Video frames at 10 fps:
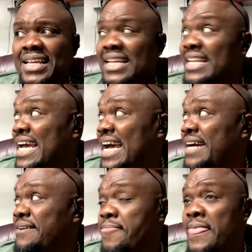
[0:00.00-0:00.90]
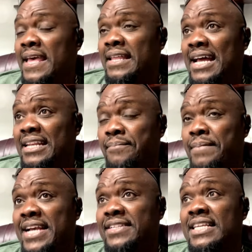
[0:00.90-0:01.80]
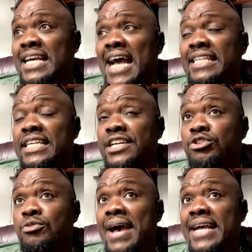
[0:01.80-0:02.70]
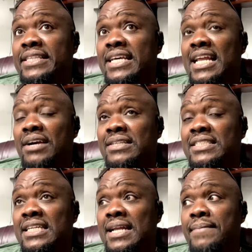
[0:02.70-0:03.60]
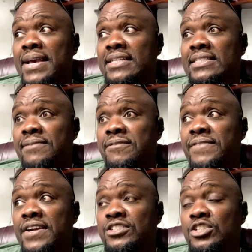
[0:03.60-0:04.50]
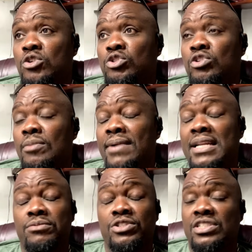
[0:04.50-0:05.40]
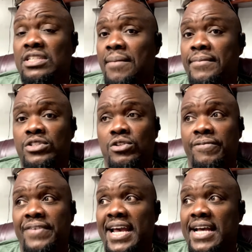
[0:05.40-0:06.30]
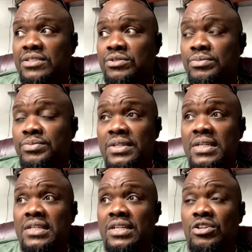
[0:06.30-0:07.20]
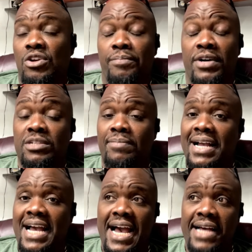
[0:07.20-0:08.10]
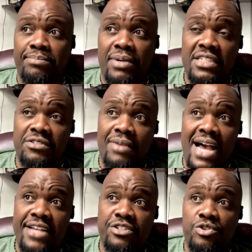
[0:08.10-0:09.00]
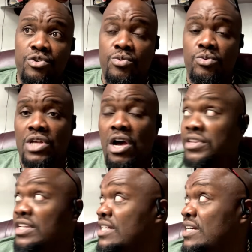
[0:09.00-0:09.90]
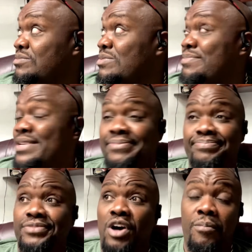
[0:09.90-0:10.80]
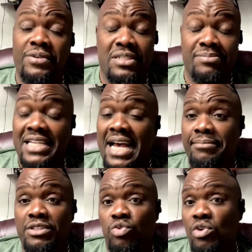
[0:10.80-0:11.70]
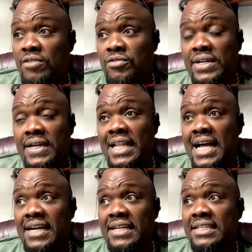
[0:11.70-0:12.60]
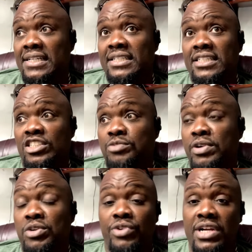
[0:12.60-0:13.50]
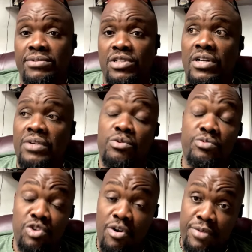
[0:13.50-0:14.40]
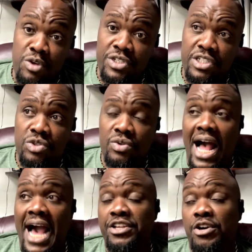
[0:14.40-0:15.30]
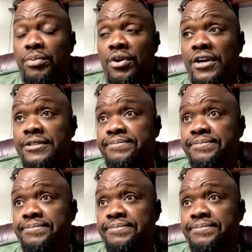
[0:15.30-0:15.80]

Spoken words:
nah, that the biggest thing I had to get through back then, like I said, I made 7 figures in '02. The money was just coming so fast. It was, a bunch of my guys, buddies from high school, was all young. We would be open sometime 12, 1 o'clock, just putting rims on, and we was doing music too, the audio part.